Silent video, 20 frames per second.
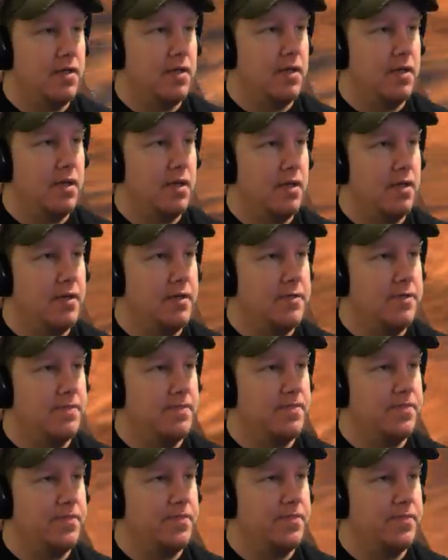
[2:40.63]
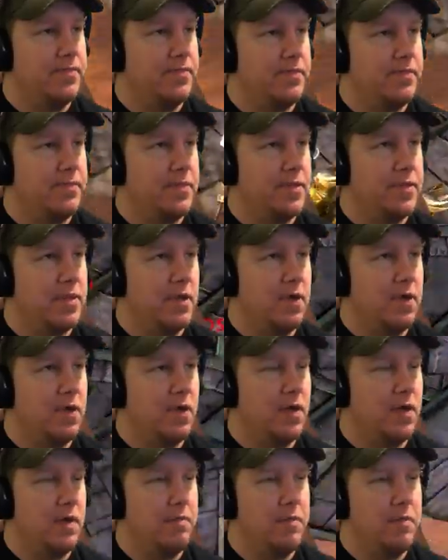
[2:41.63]
Um, so
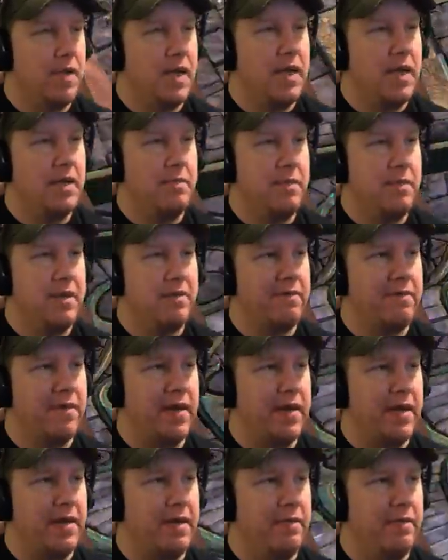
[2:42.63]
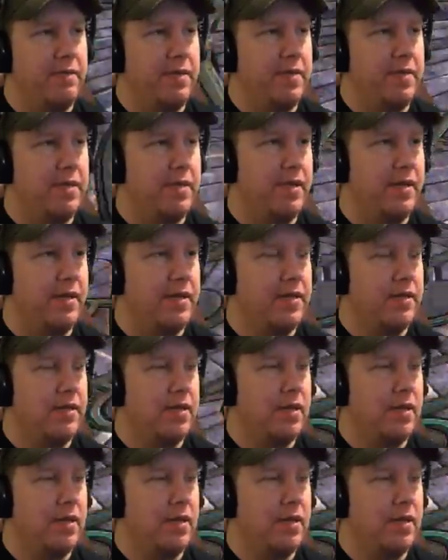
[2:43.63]
I'm not a big fan of it there.